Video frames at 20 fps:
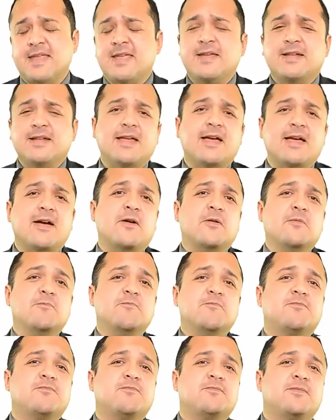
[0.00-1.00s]
Now,
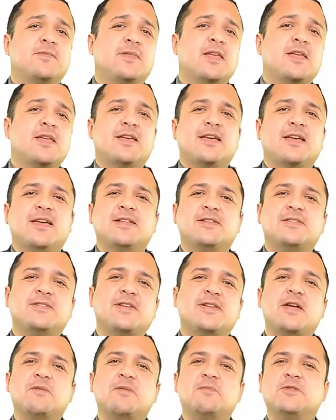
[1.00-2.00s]
it's
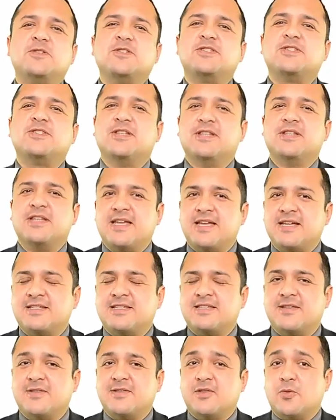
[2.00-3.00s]
time to
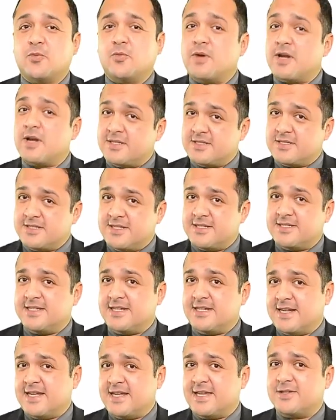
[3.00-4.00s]
select the right C
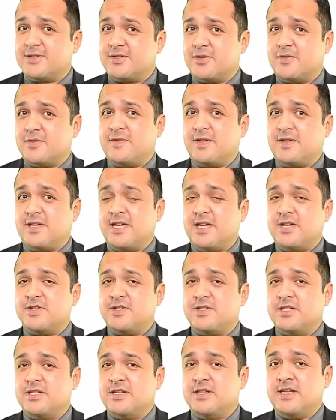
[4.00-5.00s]
C N A
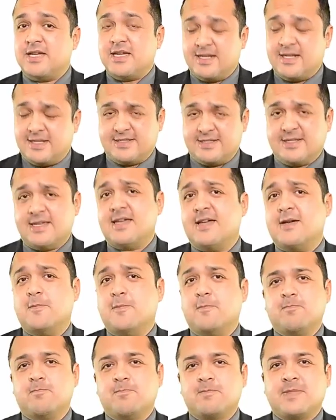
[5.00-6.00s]
certification and exam
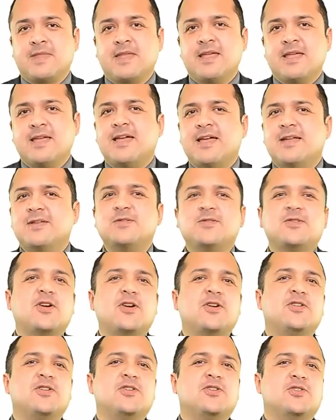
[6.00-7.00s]
and
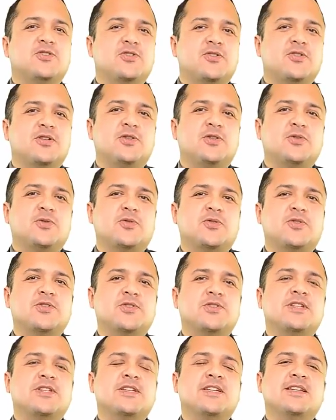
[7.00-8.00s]
start your journey
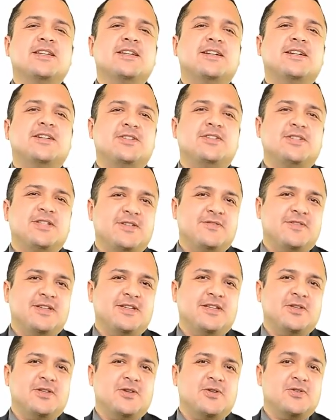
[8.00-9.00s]
towards
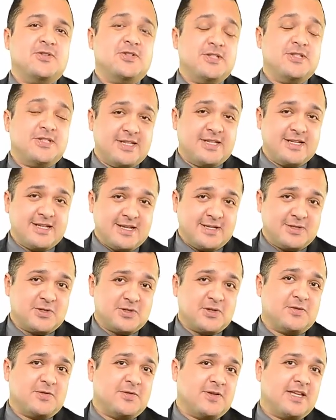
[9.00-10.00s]
achieving your C C N A
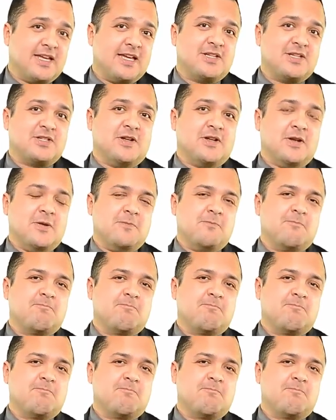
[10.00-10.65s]
certification.